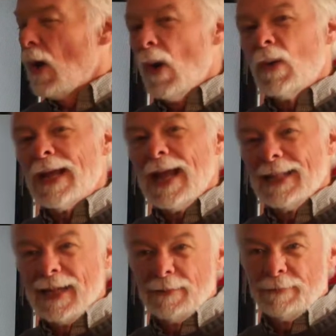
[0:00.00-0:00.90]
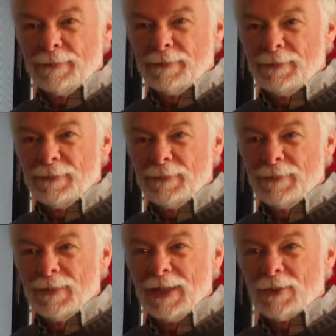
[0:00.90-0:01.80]
Okay then,
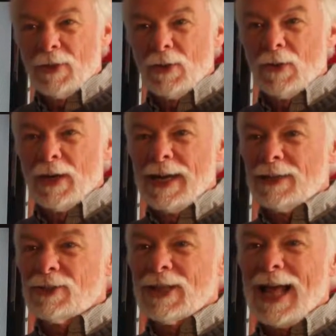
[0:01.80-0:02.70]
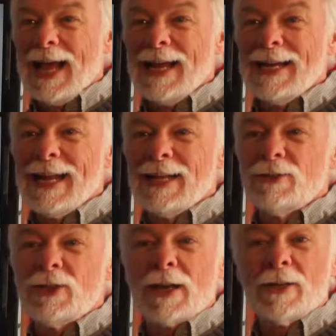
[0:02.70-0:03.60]
let's go to our next slide
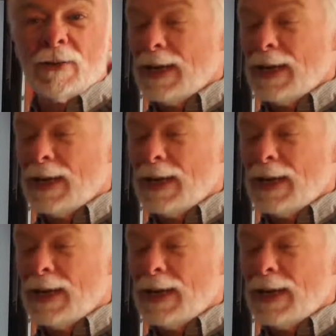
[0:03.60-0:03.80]
and check your